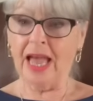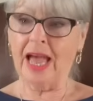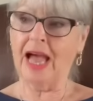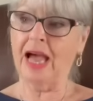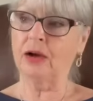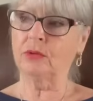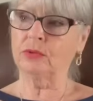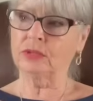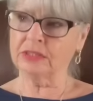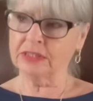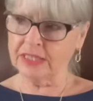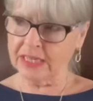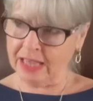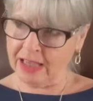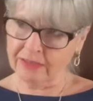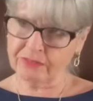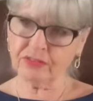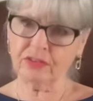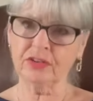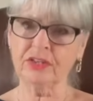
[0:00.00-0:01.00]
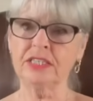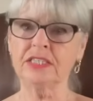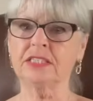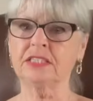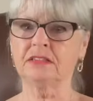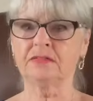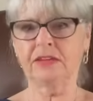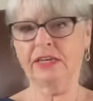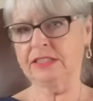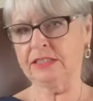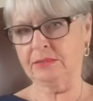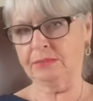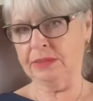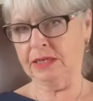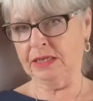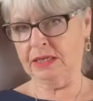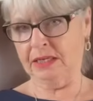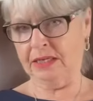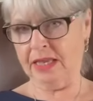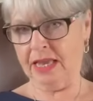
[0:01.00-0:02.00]
I will never eat a ready
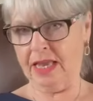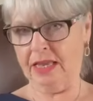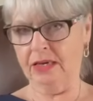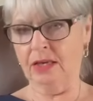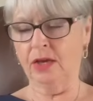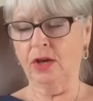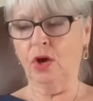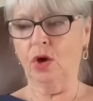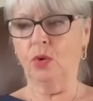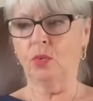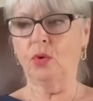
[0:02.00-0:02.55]
meal again.